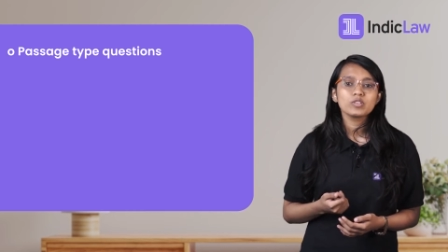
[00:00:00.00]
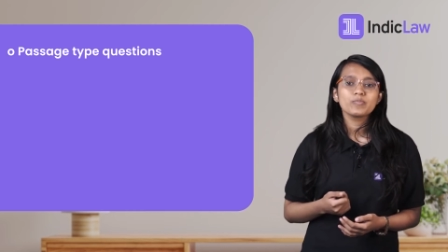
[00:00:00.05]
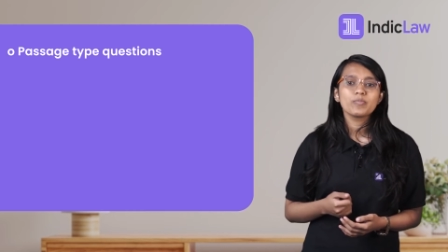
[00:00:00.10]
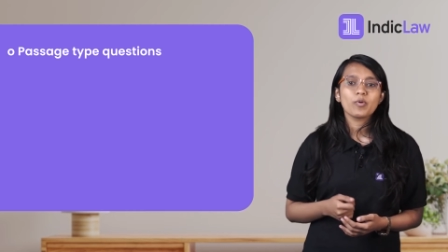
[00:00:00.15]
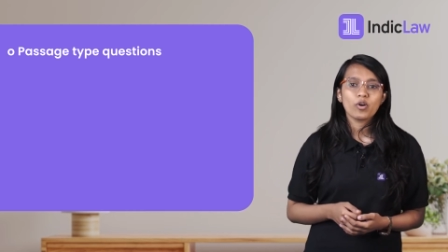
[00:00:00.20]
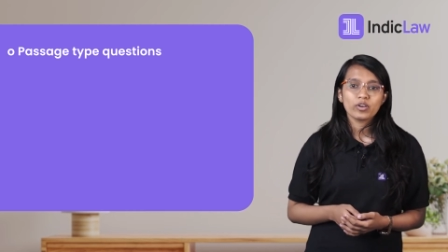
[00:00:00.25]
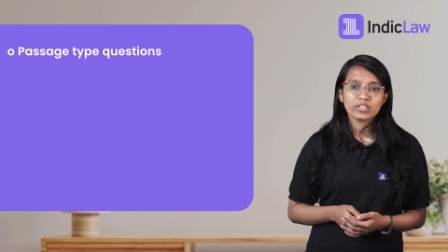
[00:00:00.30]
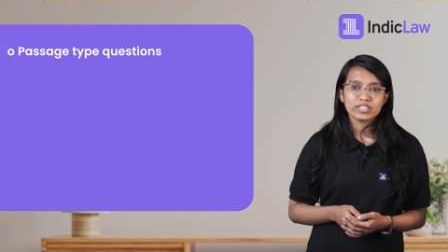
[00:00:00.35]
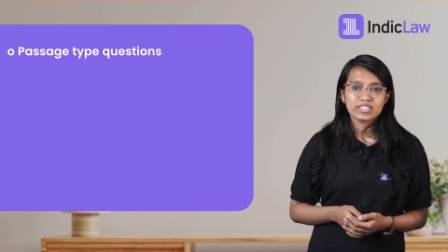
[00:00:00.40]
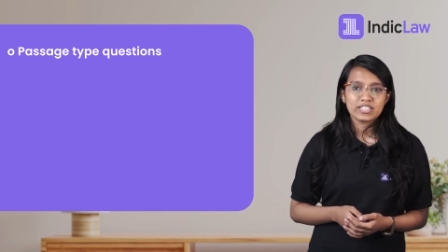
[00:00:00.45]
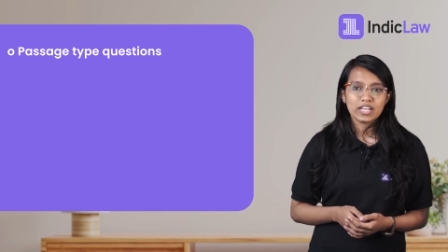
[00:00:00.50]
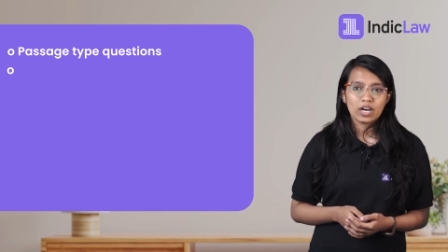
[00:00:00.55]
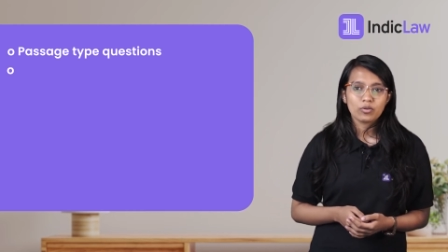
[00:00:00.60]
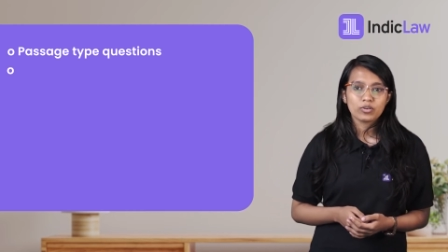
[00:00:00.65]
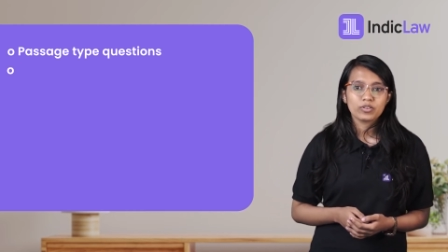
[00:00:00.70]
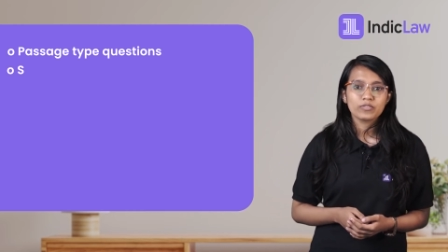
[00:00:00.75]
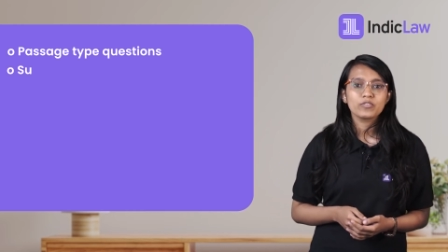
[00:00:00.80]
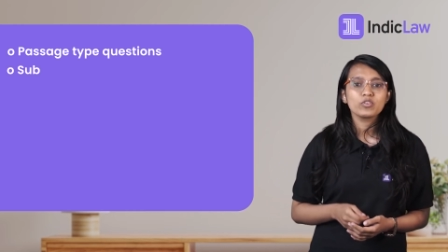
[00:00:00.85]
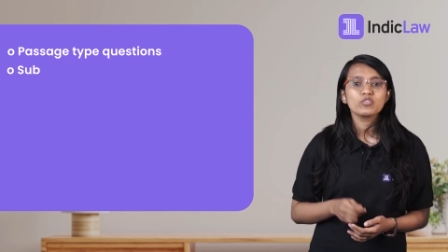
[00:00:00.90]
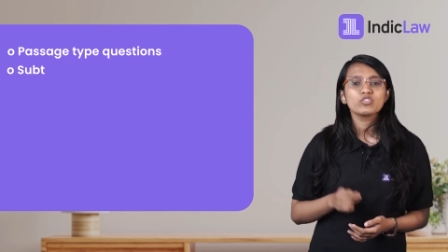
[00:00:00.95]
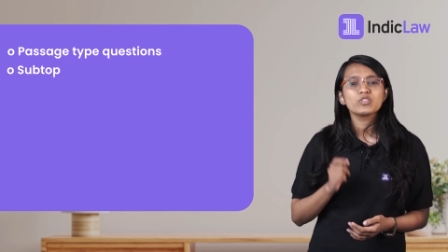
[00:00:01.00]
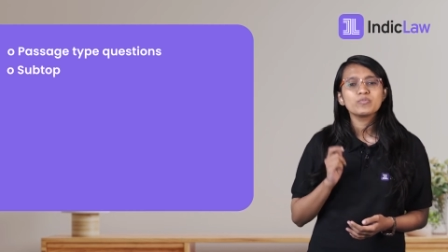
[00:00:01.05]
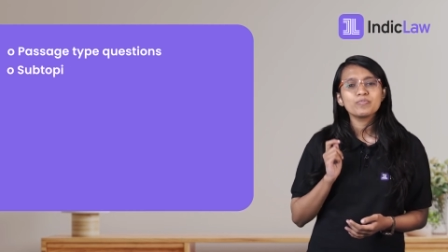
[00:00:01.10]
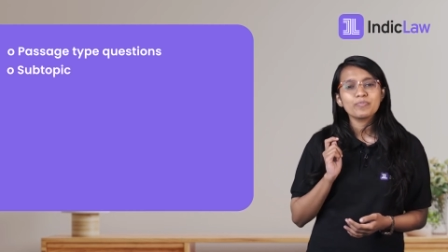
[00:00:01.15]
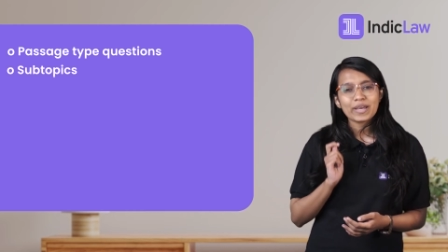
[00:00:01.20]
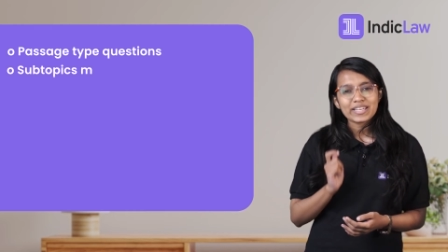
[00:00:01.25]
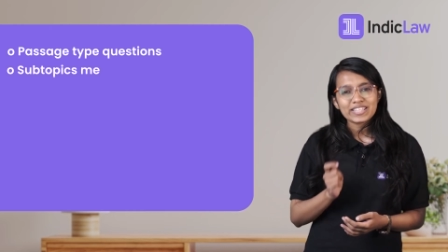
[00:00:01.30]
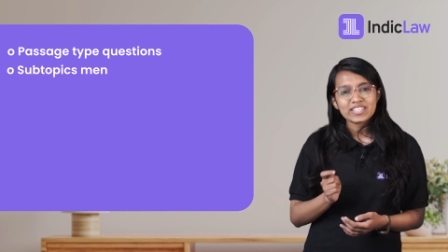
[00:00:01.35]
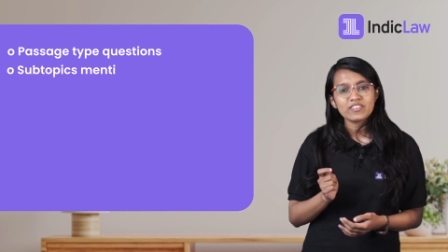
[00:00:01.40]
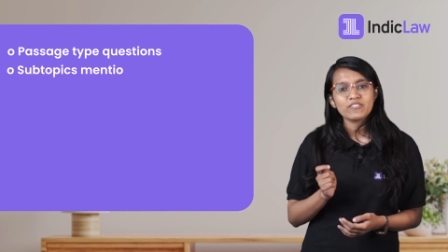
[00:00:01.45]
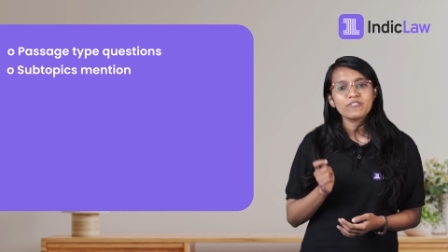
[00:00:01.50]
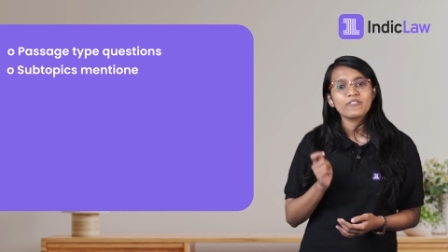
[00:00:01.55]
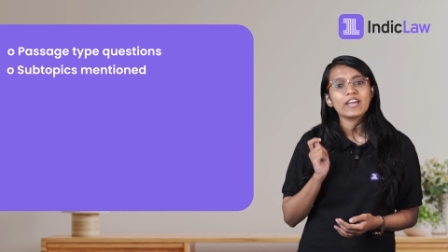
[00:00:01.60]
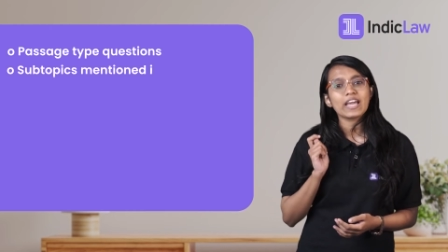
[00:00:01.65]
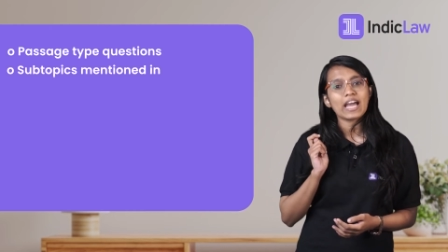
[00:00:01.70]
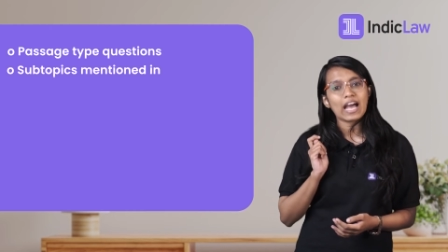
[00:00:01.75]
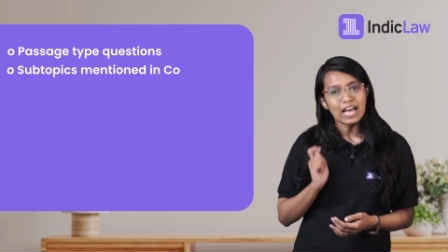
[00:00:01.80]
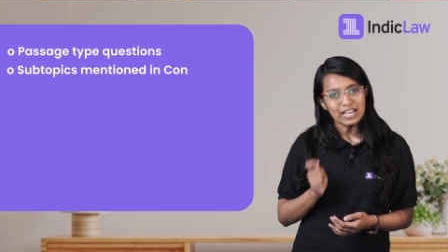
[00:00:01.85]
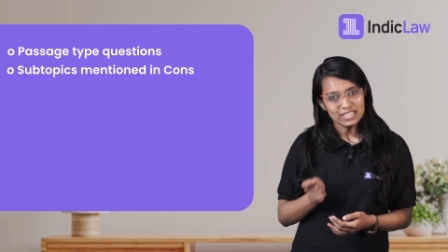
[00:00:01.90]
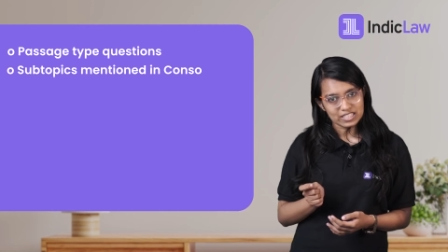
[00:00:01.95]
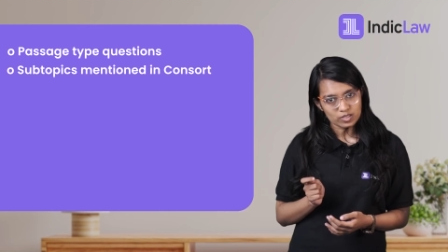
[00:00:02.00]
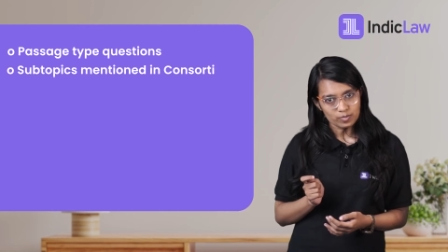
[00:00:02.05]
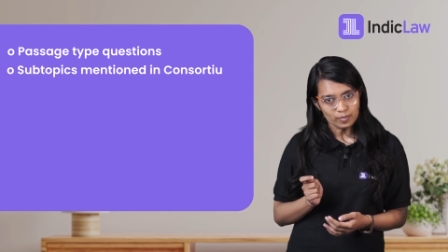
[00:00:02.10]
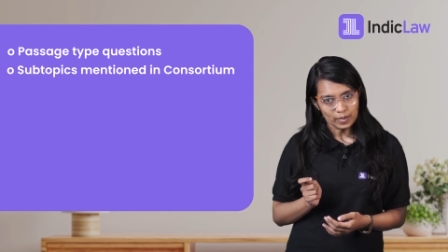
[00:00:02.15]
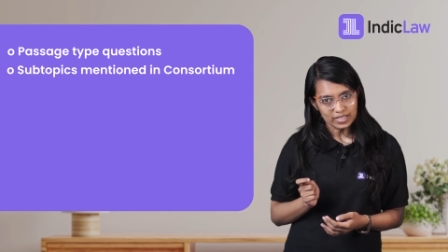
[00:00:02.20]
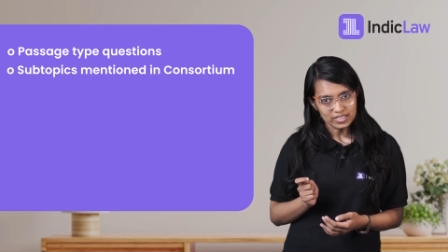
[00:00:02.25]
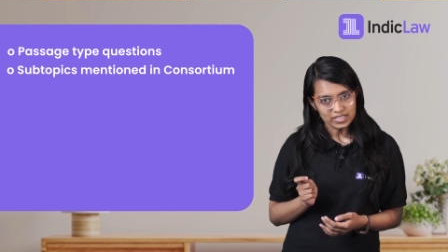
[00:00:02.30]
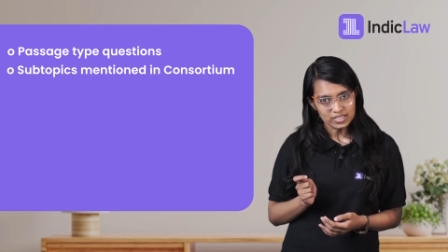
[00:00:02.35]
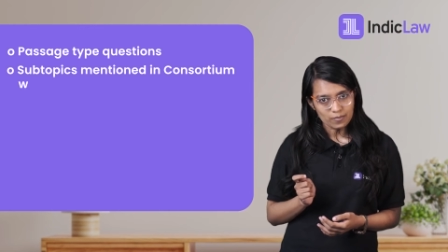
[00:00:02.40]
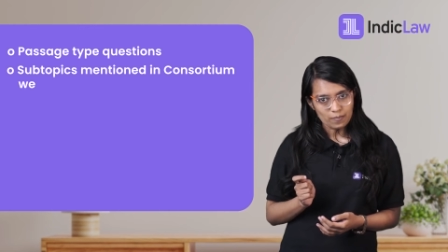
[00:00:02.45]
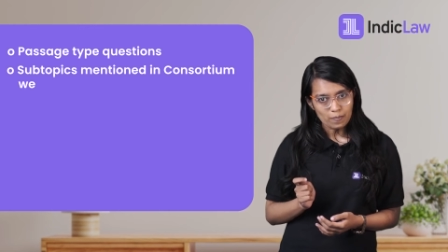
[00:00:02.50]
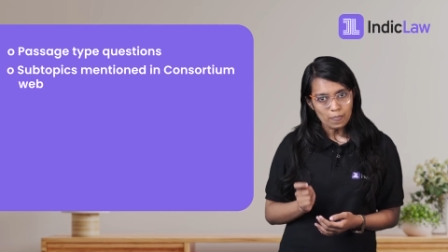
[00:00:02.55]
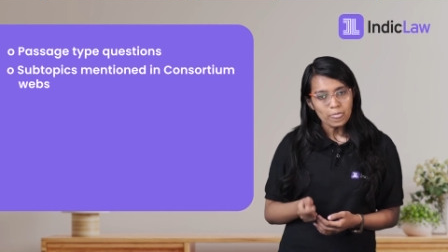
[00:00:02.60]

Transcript: pointed out a few specific aspects